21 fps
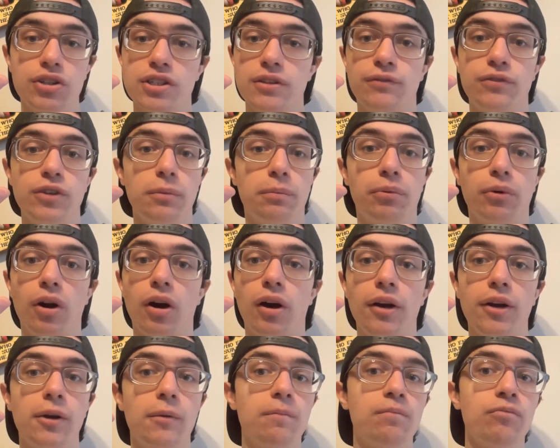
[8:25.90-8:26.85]
if you
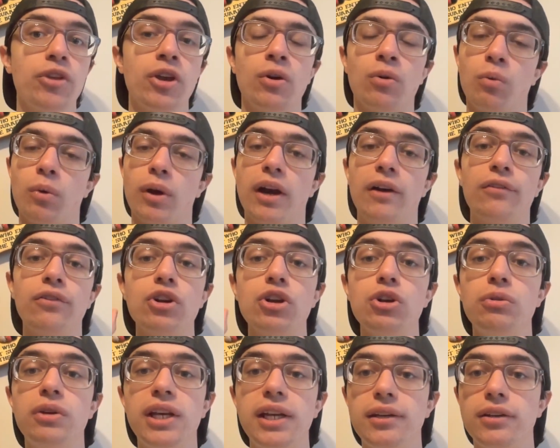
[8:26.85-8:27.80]
brought them, whatever
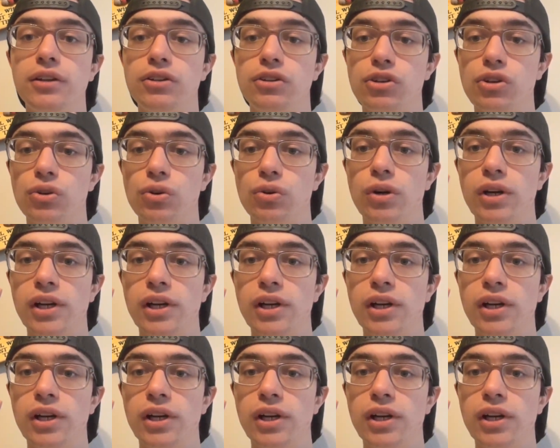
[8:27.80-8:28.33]
you need to do,